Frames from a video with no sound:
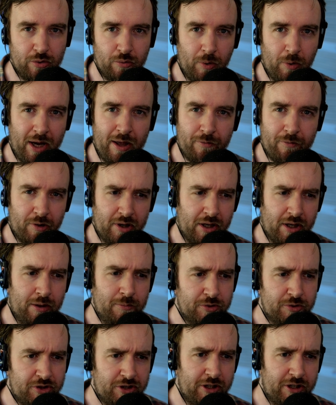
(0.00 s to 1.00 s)
whenever it
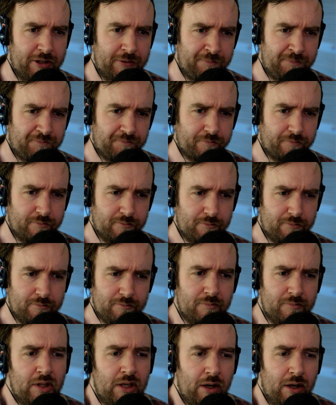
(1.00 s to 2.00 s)
comes to
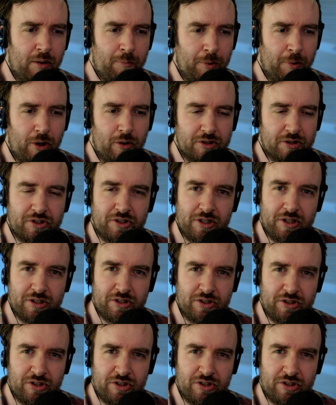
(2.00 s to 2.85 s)
blocks that